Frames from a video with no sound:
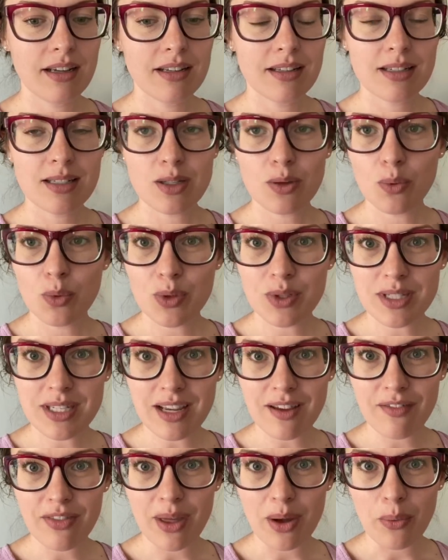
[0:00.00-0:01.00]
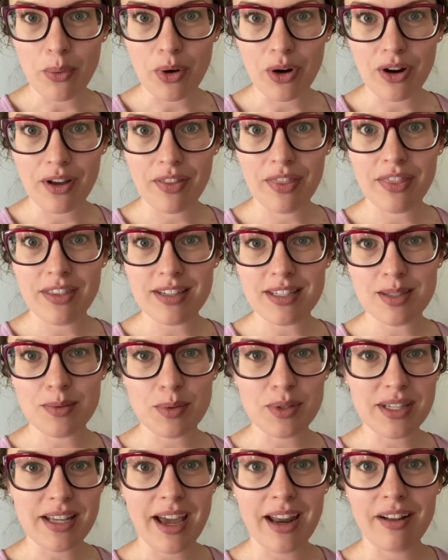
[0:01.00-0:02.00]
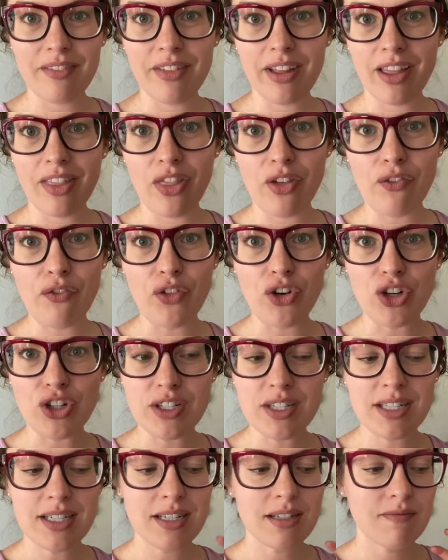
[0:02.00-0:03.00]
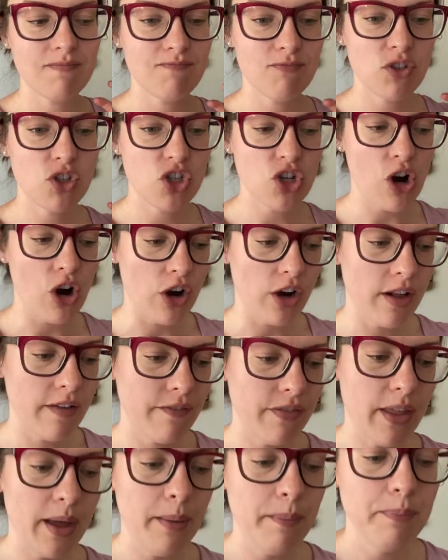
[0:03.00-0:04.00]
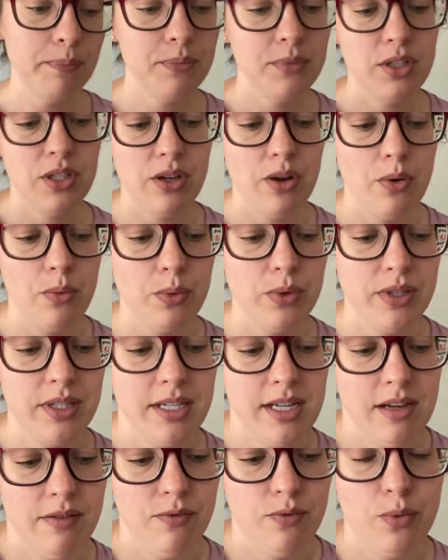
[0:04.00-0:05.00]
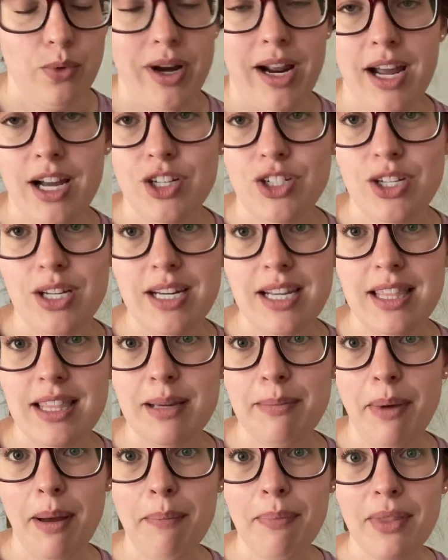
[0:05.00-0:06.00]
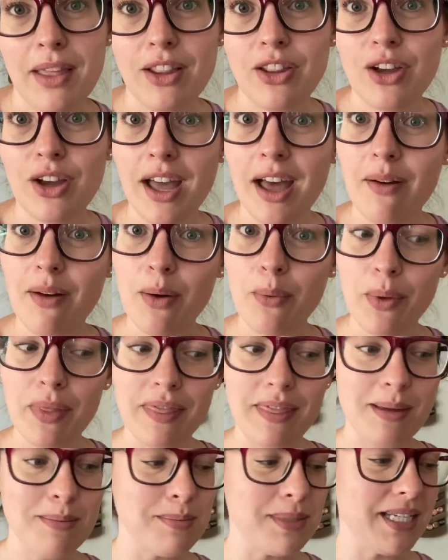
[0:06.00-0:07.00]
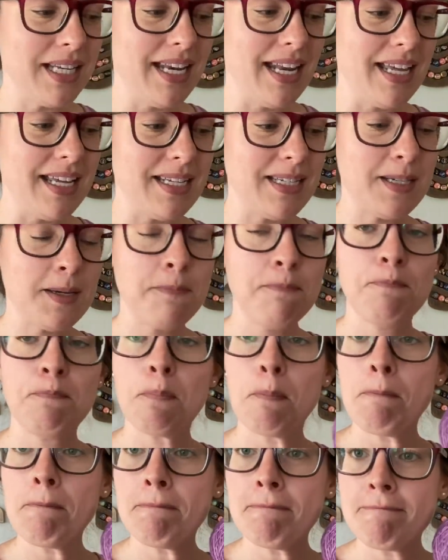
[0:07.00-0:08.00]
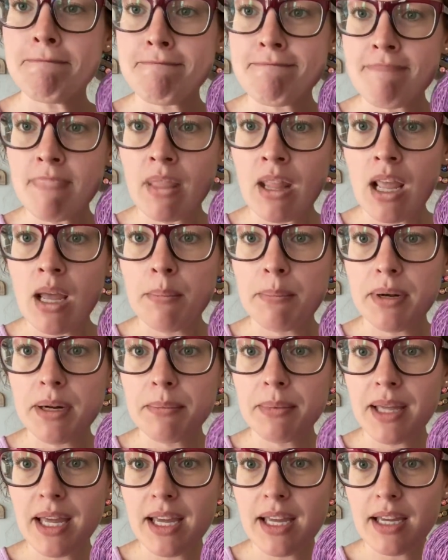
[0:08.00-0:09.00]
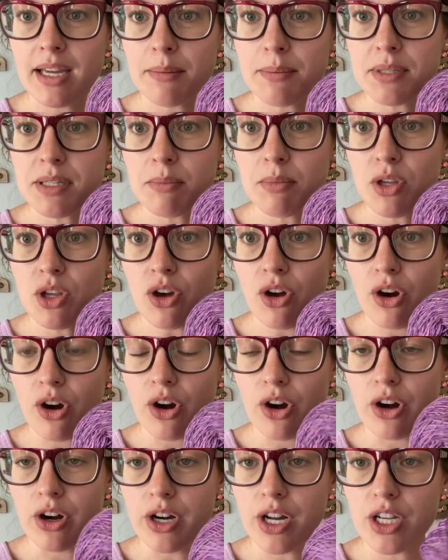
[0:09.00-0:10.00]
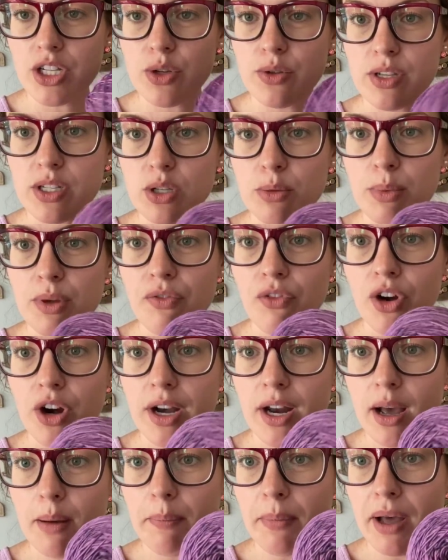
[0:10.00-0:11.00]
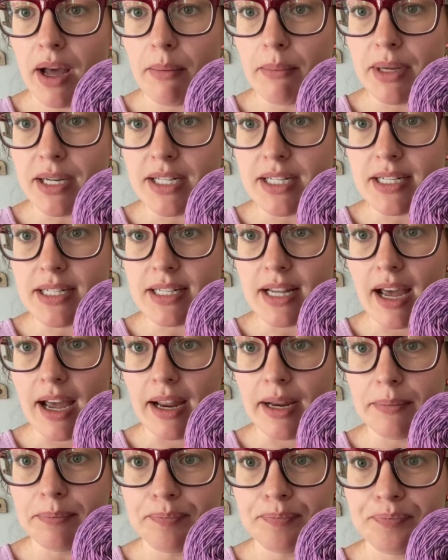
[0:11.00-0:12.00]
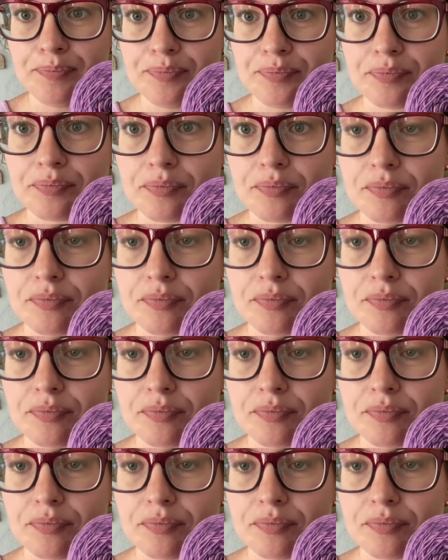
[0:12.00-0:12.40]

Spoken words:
So we'll see if they work. This was kind of like the first chart of them. So we'll see if when I actually knit them up, they look how I want them to knit. But I'm caking up some yarn. So this will be for an upcoming design.